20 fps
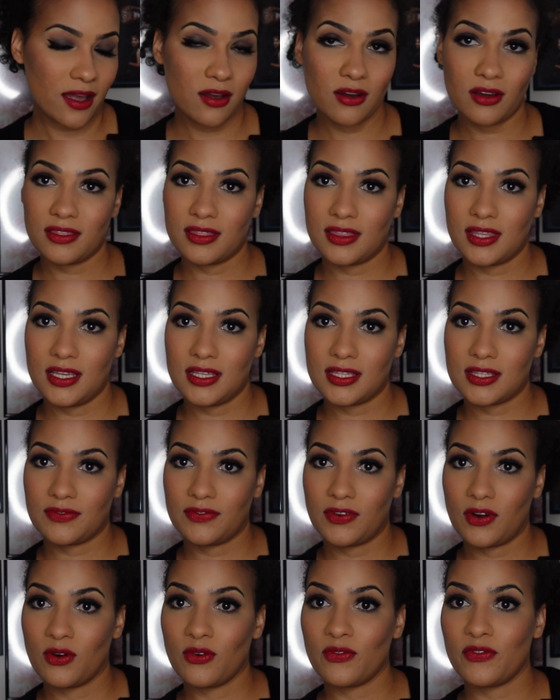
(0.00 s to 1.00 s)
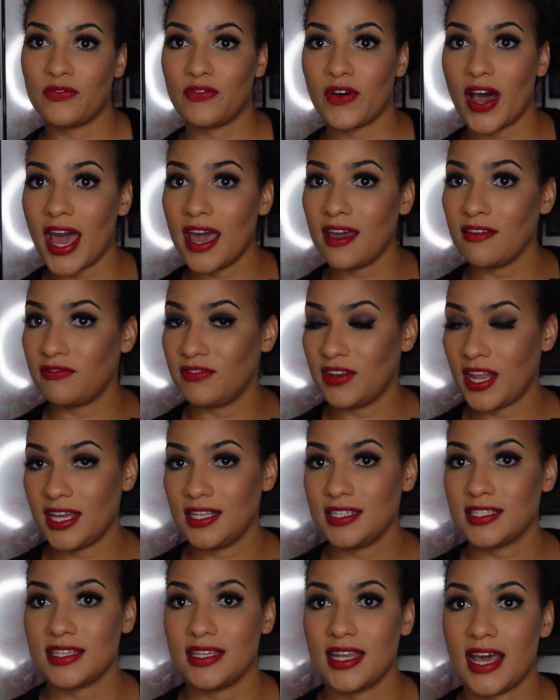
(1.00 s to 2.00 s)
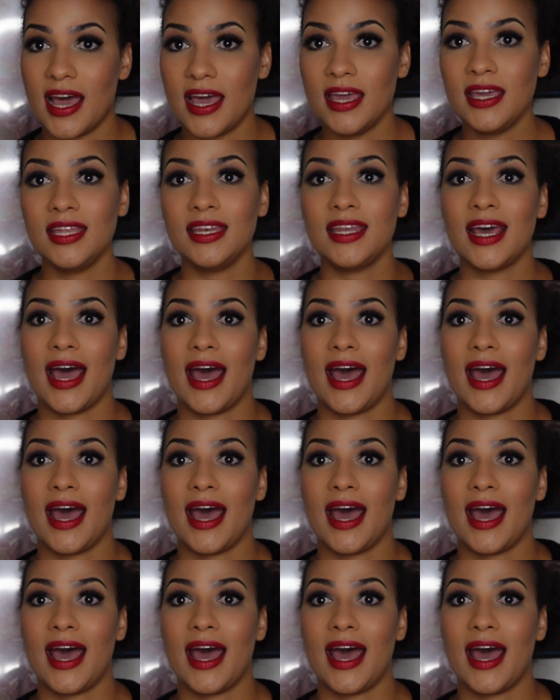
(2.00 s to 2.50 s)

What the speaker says: got this for $5.99.